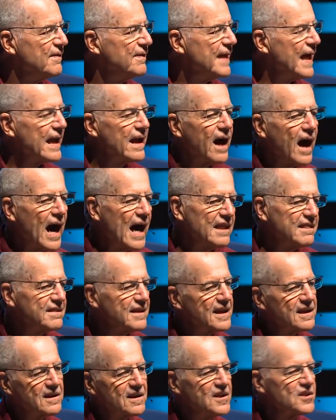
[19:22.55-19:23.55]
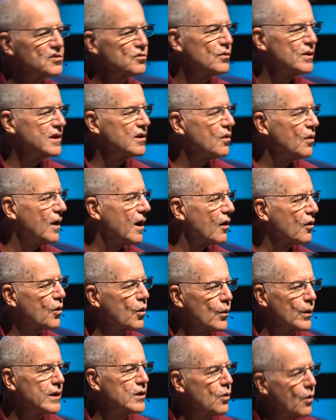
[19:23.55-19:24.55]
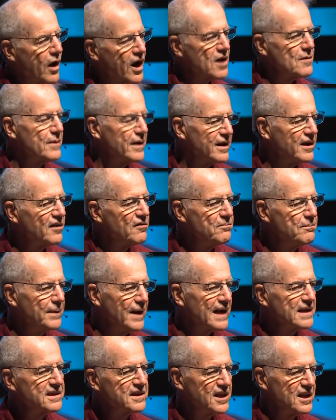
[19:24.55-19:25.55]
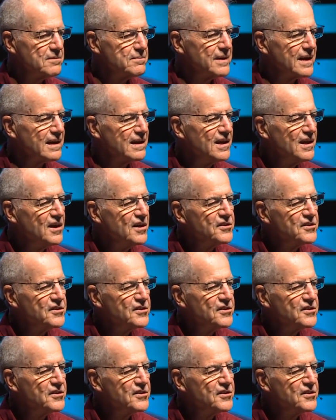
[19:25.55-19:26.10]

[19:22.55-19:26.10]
that I think is a requirement of pet keeping.